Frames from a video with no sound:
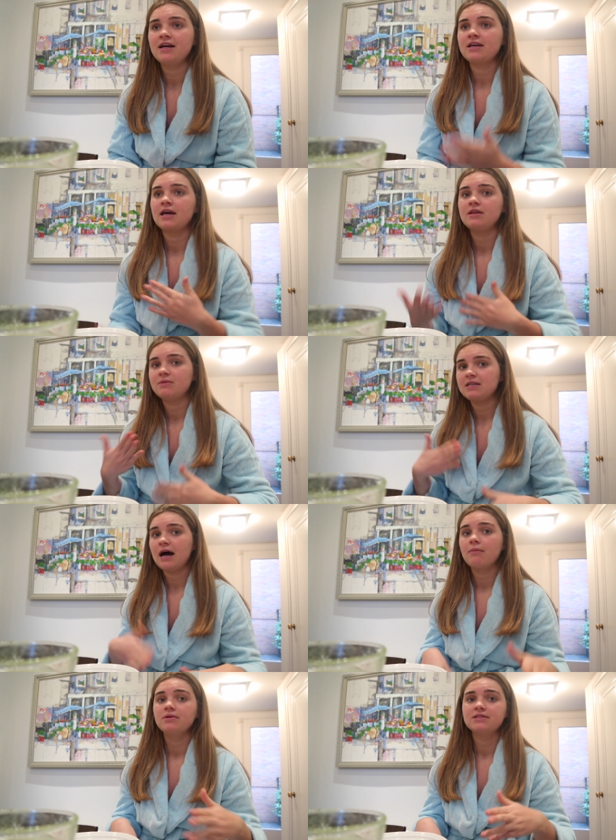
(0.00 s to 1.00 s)
like get the
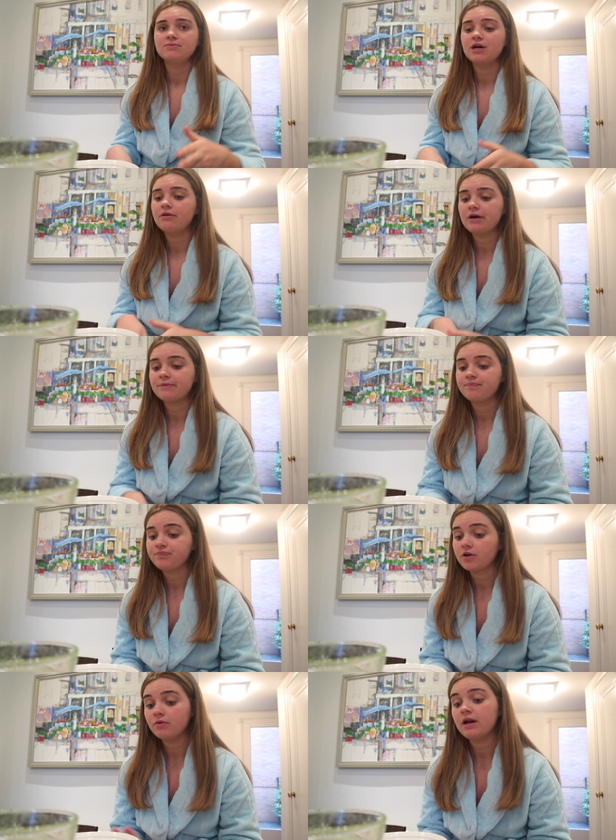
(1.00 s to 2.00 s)
metabolism going,
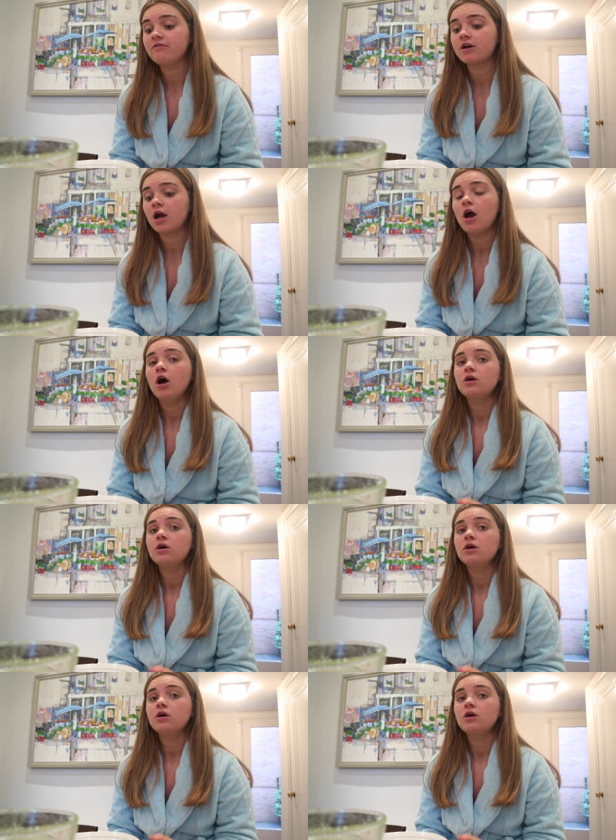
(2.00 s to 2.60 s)
whatever.